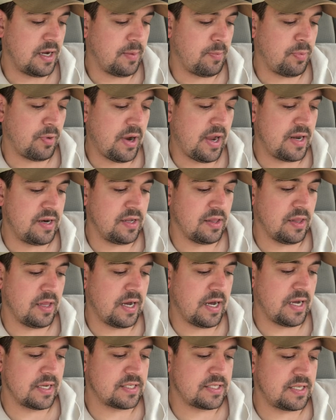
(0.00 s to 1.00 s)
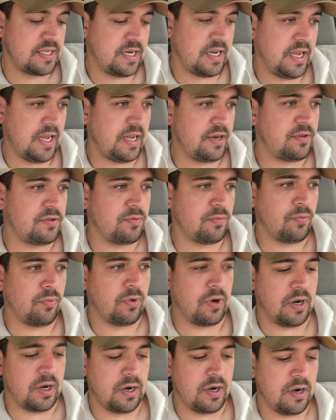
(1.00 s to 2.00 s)
Brandon lost to Nate
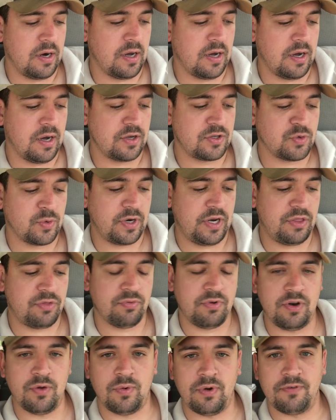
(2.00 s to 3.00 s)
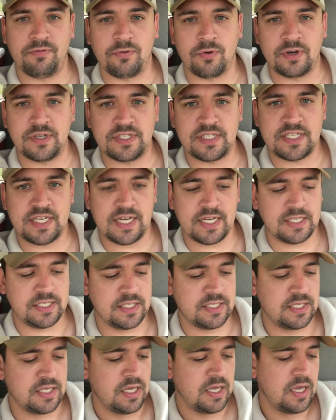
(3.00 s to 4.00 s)
123 to
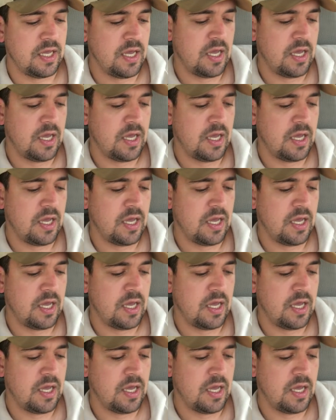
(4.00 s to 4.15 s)
146.